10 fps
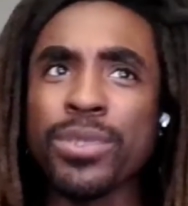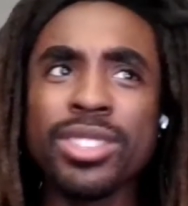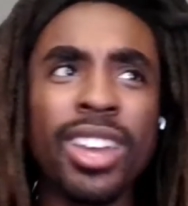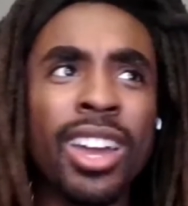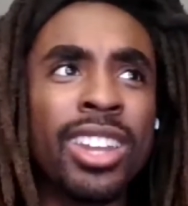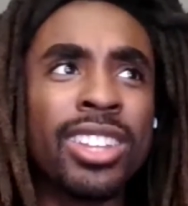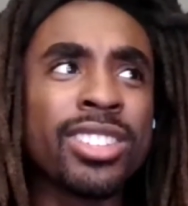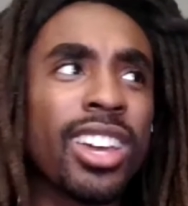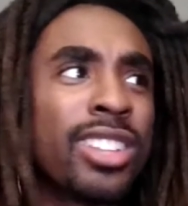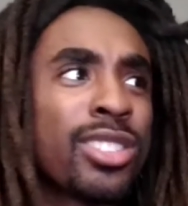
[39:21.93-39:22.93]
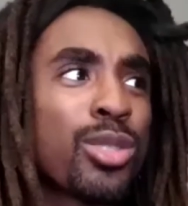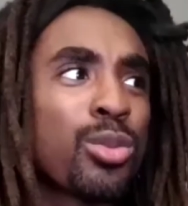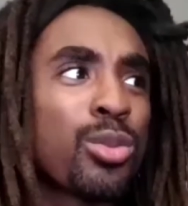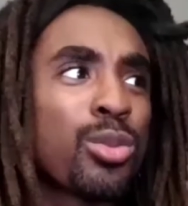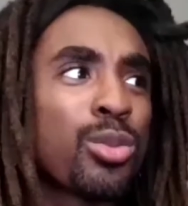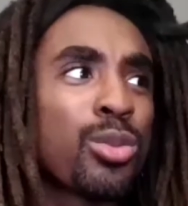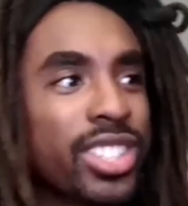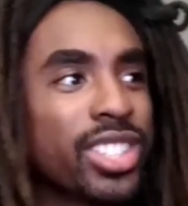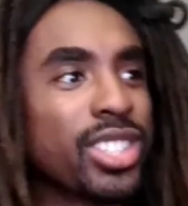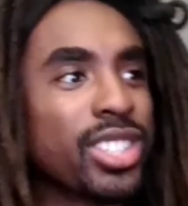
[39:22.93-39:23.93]
sad. It's
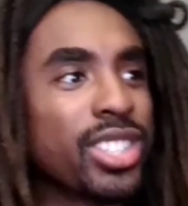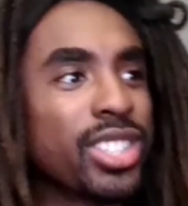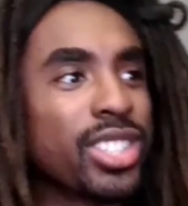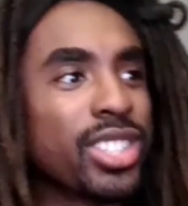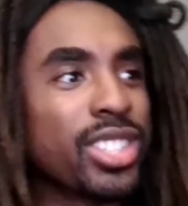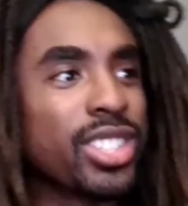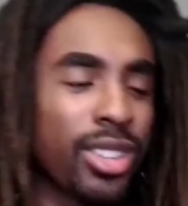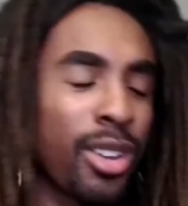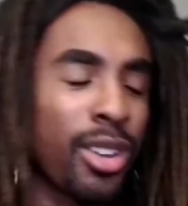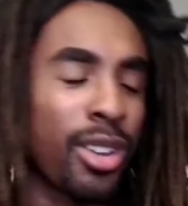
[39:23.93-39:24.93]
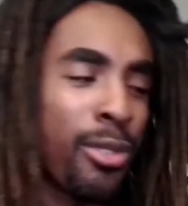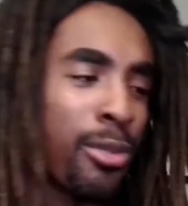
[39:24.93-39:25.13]
relationship situation stuff,